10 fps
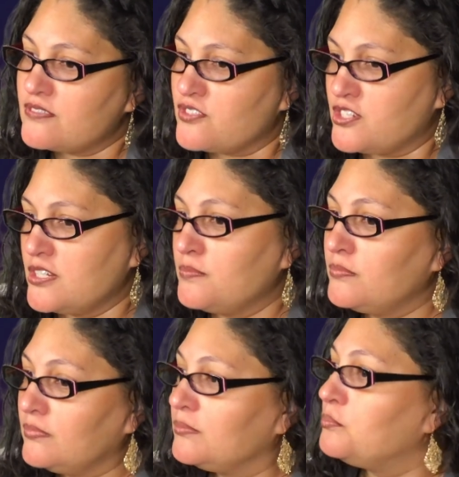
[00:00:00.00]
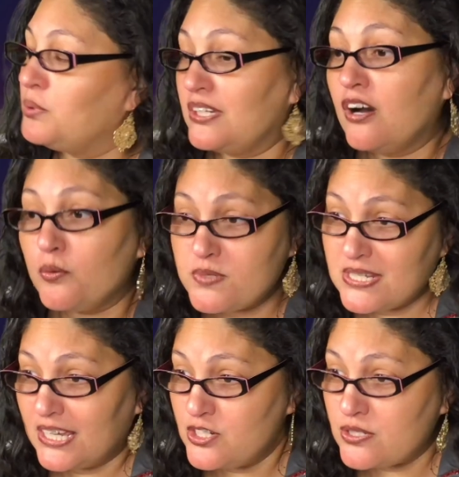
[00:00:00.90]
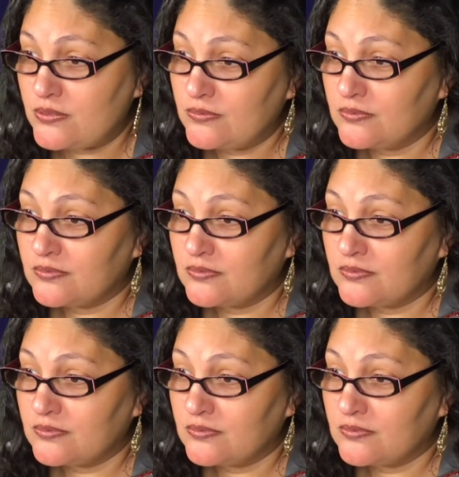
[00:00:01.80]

Jim becomes an angel.